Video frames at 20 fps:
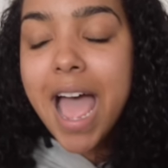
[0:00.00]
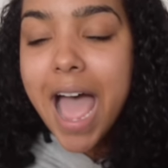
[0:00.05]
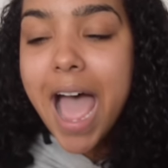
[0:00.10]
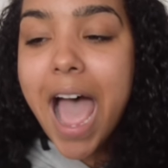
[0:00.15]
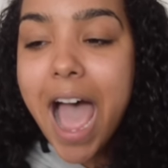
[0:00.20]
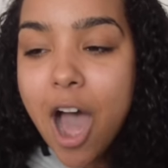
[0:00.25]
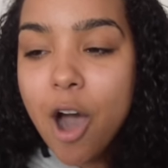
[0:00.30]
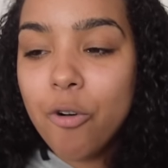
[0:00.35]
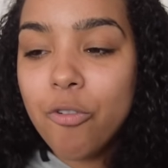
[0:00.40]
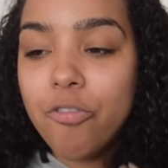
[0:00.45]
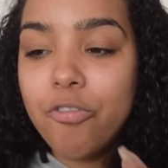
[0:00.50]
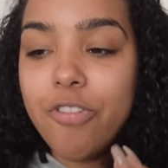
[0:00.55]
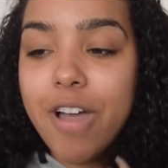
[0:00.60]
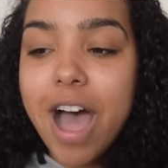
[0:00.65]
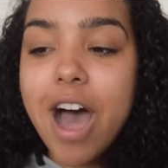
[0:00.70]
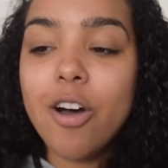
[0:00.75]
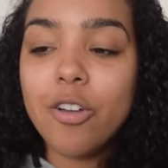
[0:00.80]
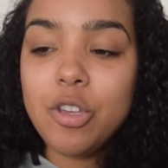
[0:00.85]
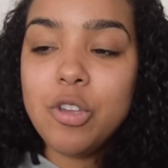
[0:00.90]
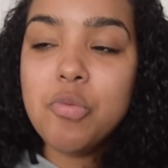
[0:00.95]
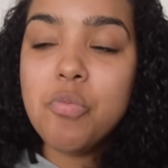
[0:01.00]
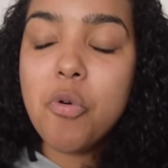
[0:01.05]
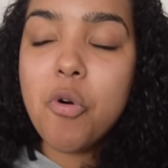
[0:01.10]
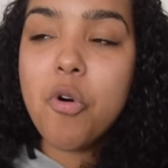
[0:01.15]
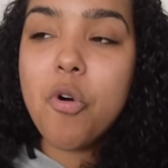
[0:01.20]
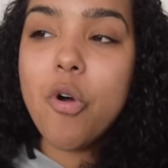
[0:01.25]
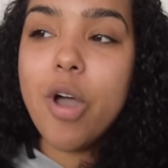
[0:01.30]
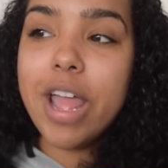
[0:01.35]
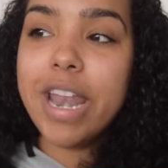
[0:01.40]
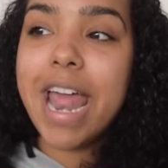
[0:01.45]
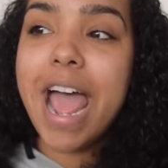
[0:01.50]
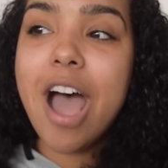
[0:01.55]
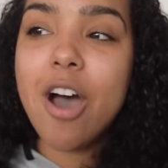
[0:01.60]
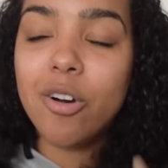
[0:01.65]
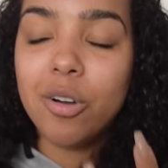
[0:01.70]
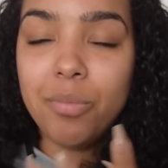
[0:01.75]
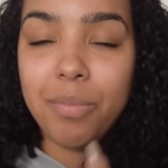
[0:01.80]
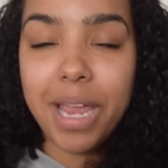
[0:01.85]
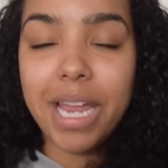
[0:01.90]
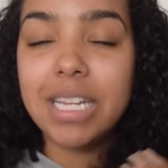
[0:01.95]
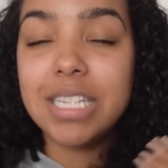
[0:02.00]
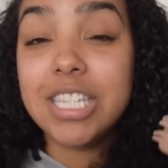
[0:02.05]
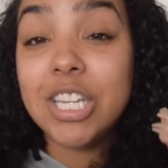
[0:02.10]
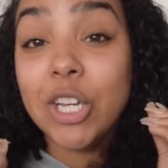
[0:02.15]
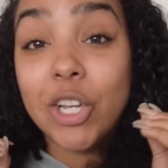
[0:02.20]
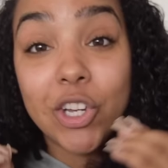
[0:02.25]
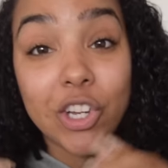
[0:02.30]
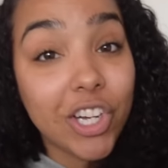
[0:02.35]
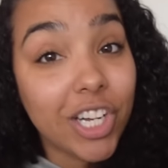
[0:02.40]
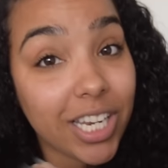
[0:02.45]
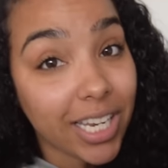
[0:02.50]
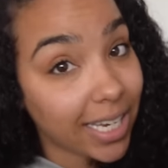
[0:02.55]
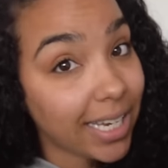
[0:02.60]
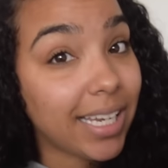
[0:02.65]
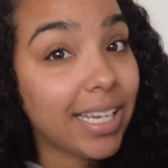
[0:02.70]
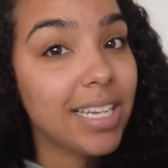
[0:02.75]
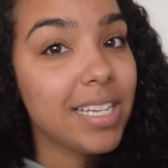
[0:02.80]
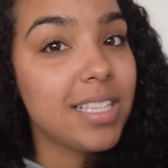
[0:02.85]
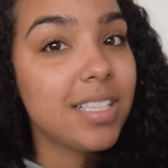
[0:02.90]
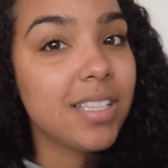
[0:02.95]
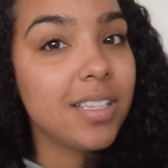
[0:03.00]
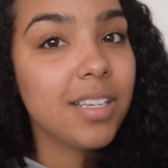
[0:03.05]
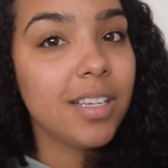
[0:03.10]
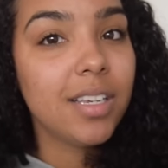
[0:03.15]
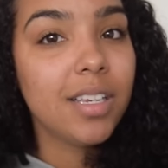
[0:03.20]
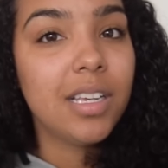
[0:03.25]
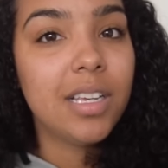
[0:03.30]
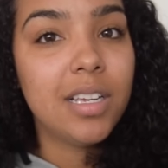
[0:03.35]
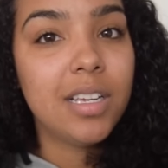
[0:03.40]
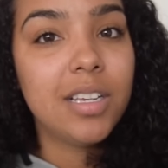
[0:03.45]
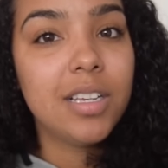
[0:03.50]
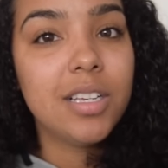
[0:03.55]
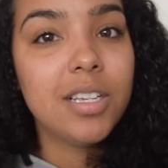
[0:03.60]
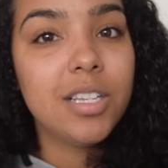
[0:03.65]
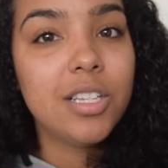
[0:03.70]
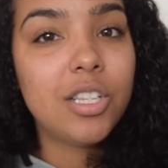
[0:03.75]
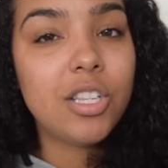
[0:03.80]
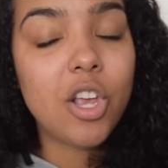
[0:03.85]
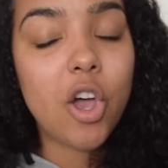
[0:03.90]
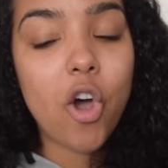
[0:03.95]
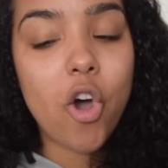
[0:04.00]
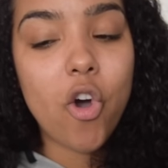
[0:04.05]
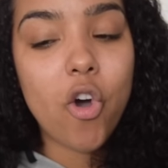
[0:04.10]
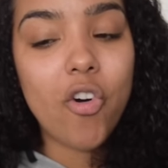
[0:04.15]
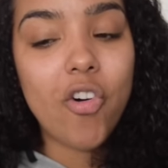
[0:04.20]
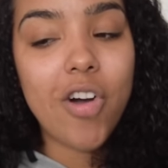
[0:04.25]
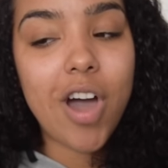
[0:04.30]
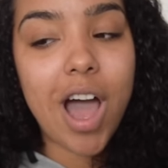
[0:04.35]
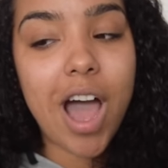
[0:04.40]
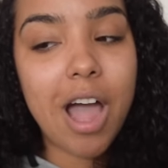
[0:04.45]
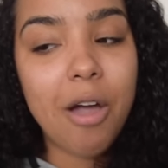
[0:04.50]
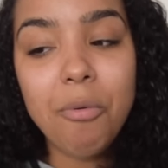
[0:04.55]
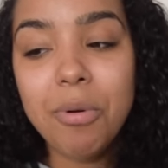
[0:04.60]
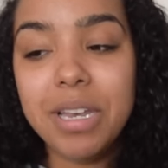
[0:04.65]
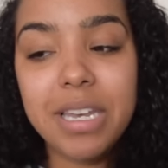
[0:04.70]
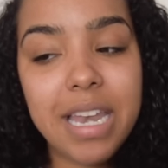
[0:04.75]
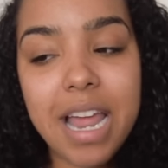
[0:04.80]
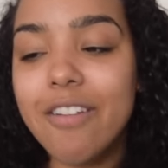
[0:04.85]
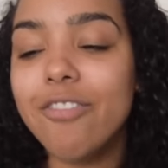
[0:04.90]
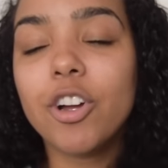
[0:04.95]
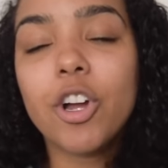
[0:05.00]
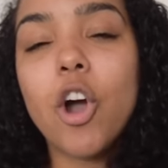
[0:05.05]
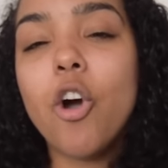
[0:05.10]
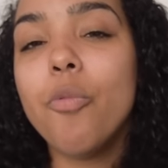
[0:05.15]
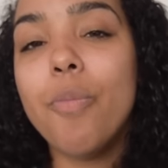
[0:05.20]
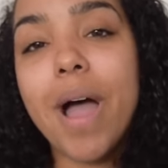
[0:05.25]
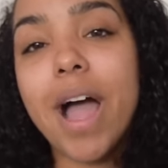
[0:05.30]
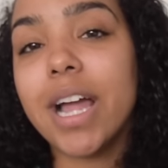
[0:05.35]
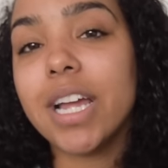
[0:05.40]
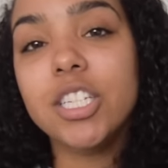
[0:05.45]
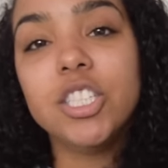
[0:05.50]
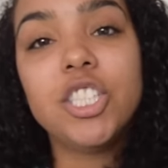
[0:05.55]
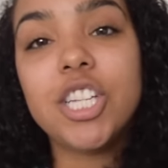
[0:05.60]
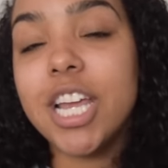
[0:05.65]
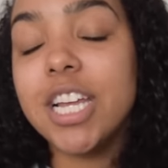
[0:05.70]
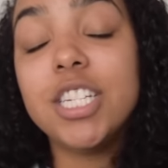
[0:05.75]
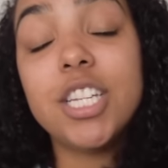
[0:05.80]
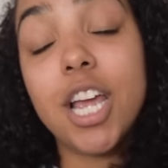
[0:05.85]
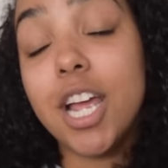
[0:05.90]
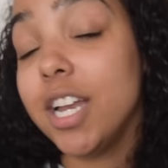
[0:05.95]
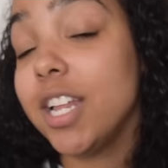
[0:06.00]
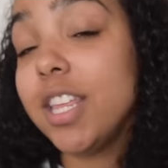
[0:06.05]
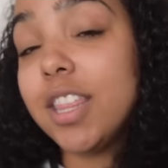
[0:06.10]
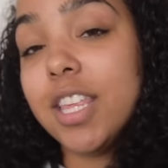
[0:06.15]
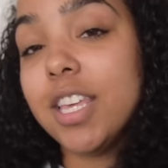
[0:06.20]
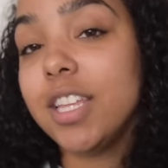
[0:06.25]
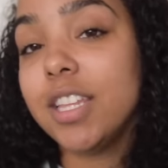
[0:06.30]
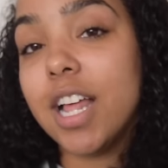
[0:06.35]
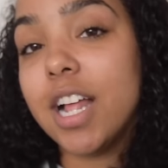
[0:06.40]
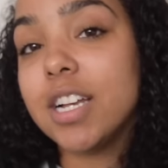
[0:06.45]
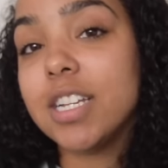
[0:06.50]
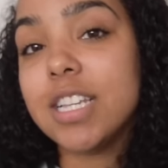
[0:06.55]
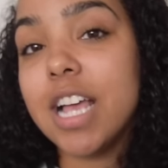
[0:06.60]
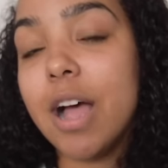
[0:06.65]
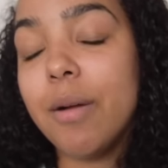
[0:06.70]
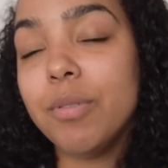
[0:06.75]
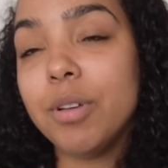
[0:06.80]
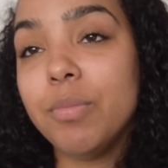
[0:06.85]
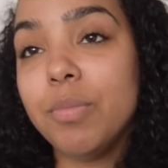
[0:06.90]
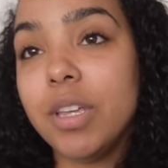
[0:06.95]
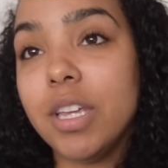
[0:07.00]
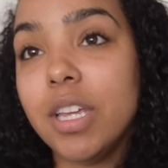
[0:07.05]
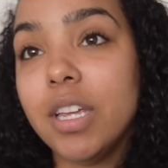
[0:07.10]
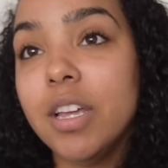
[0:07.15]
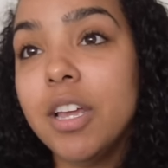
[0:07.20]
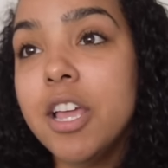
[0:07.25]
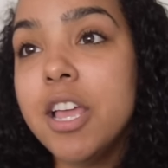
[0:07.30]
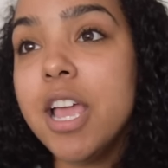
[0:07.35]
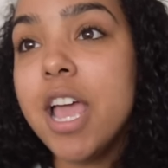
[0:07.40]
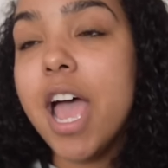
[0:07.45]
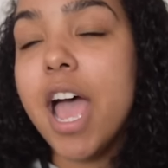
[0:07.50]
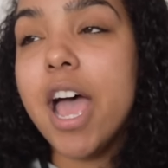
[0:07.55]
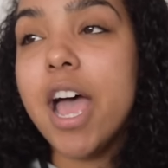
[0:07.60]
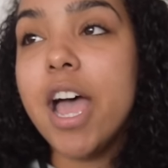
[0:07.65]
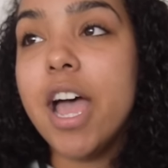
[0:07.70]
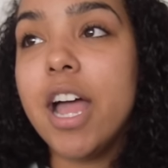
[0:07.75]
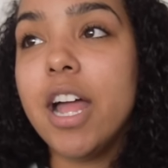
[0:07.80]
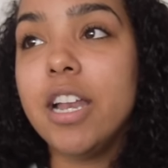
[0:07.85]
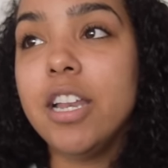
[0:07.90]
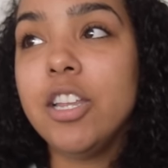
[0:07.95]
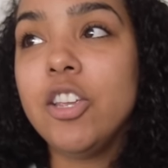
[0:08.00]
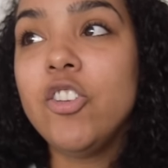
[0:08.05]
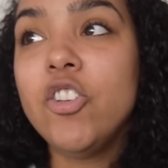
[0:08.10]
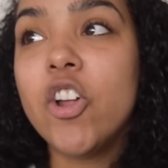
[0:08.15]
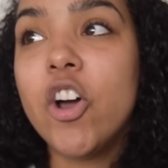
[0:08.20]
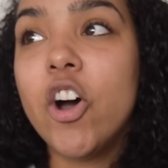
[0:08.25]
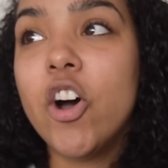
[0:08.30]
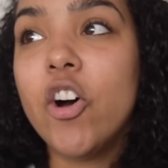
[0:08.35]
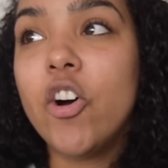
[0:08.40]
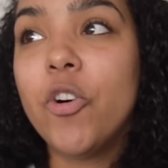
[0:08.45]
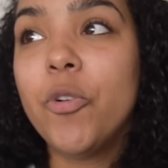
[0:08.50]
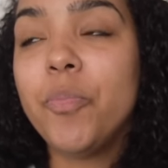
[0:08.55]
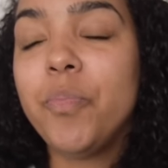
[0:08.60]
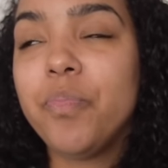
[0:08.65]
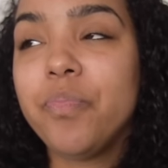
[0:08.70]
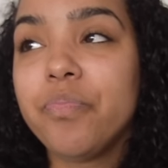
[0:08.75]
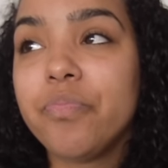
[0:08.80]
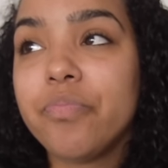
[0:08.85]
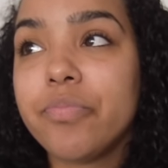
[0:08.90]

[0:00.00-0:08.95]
how valuable and how amazing good is. So I would never go back and change anything that has happened to me. And, you know,